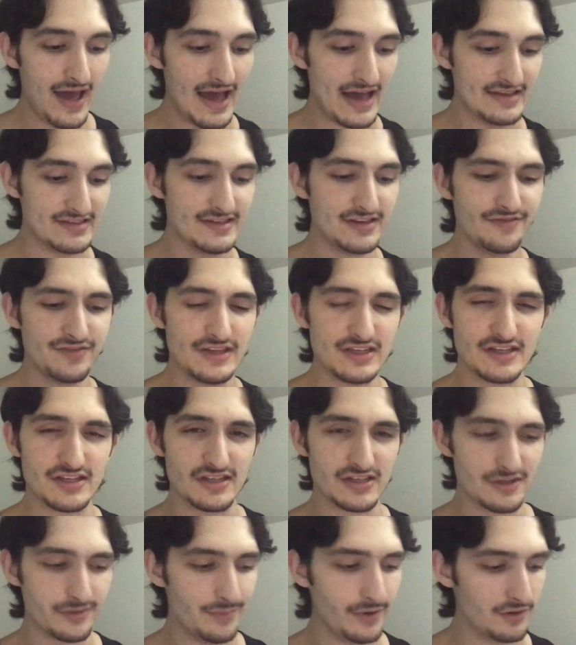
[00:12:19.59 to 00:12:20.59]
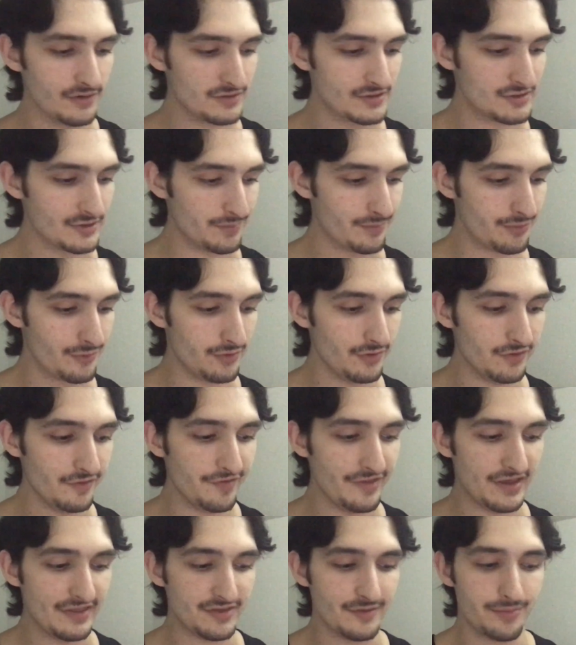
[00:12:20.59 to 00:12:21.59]
as if this is supposed to
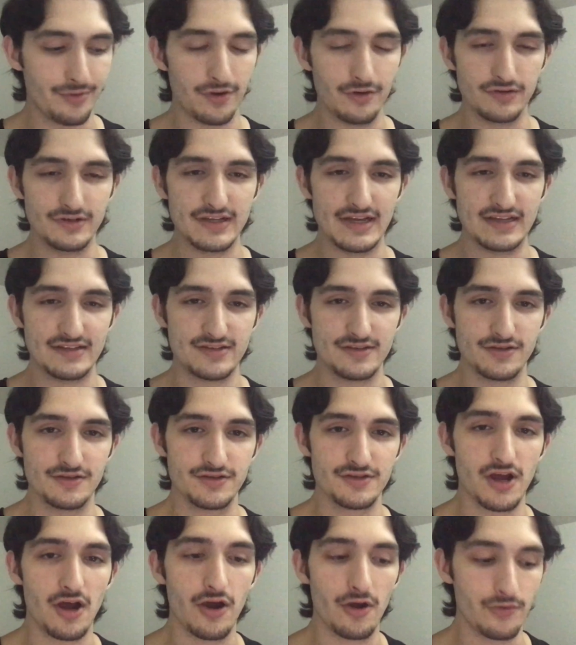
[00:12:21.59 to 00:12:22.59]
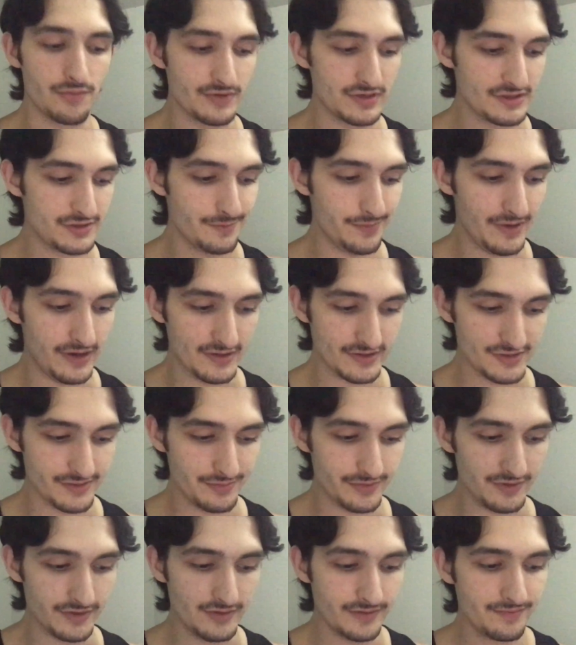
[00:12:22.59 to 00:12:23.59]
prove that the protesters are
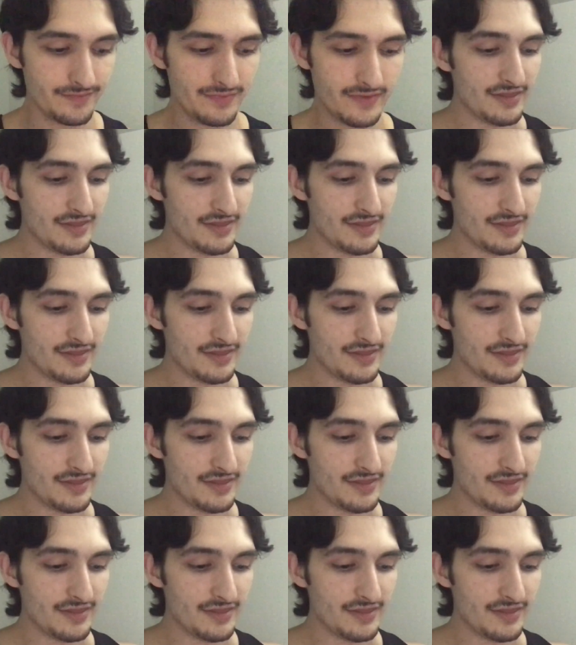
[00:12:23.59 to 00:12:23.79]
responsible.